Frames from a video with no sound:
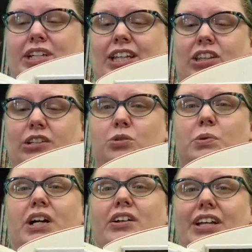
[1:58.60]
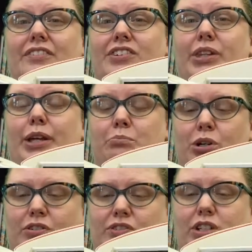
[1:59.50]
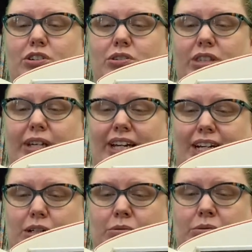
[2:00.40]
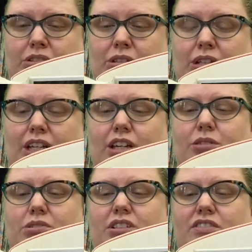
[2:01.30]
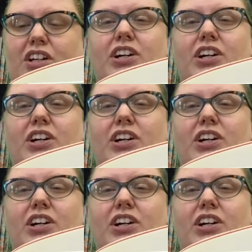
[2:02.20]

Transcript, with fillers: little while after they moved into the house. It was a very